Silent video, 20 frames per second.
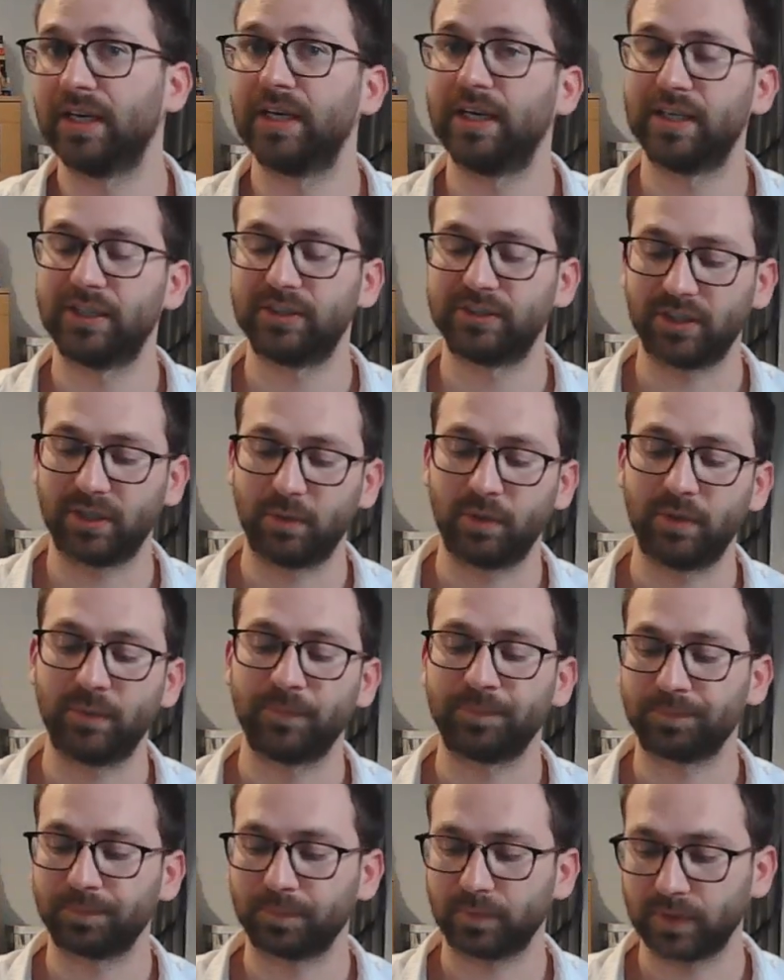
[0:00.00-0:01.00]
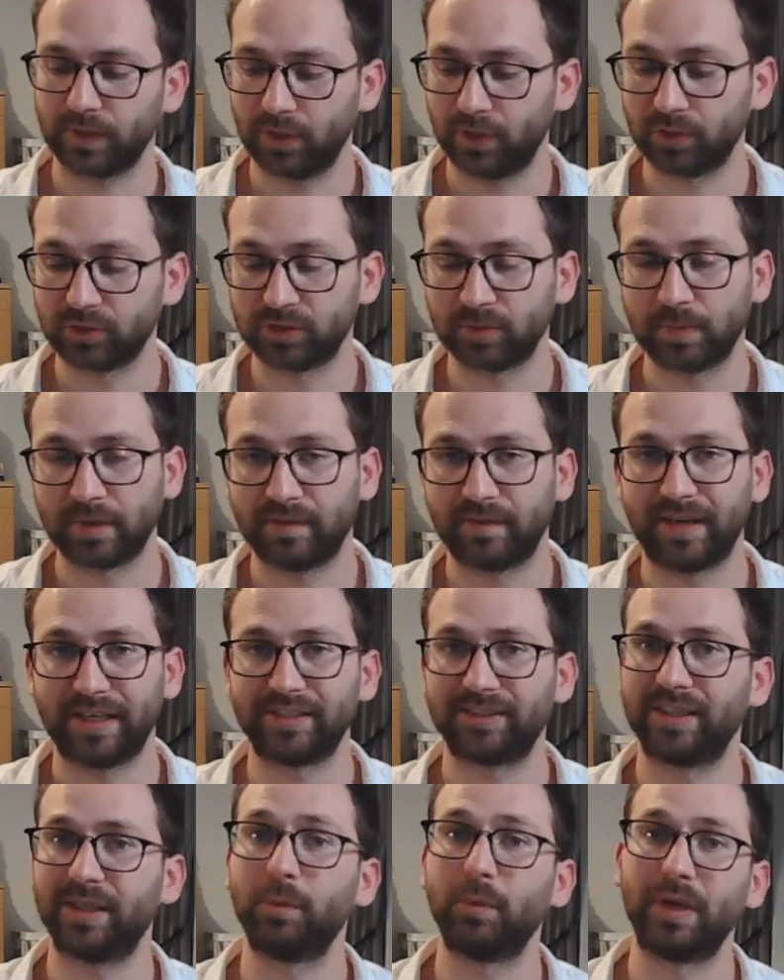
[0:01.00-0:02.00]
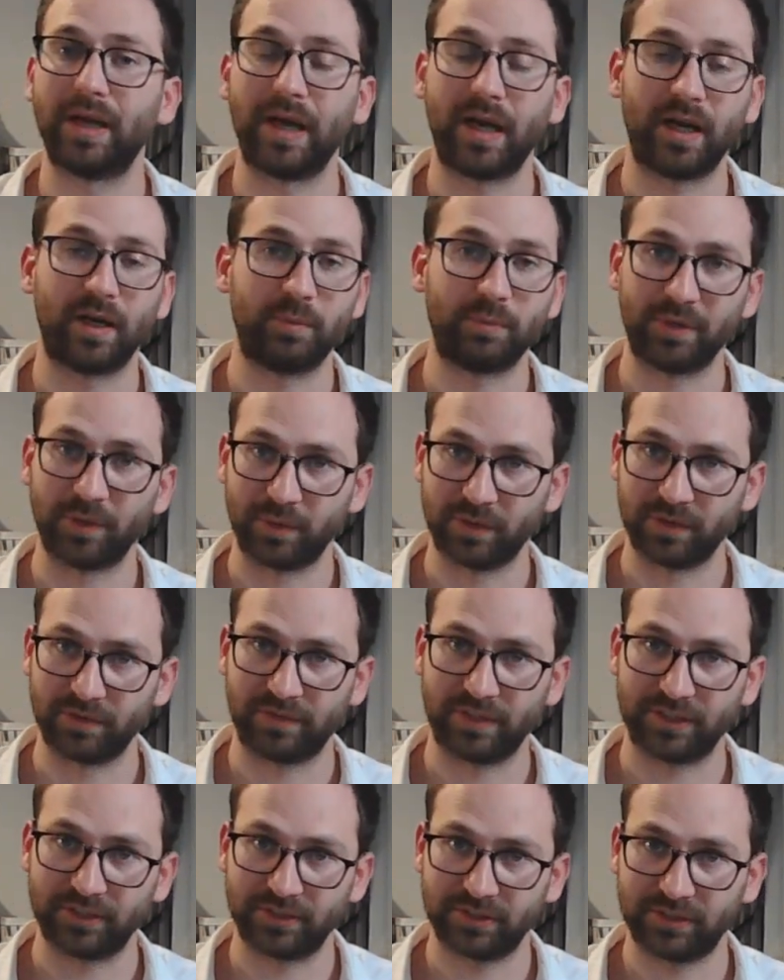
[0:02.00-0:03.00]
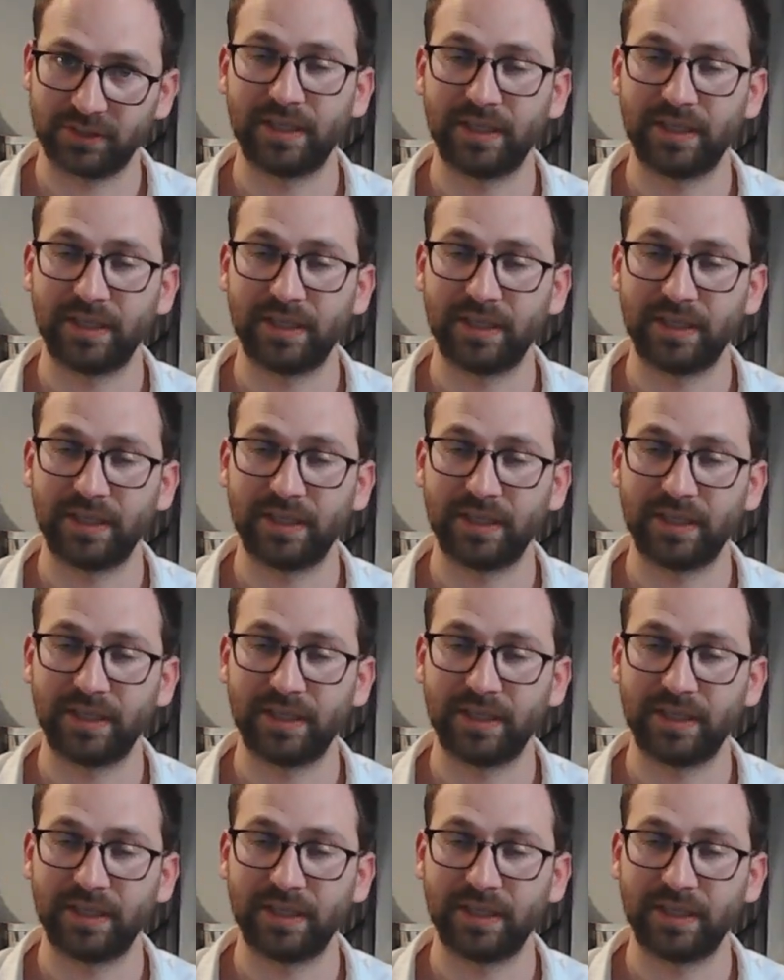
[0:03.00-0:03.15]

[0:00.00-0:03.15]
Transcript: So your supervisor will help you with this,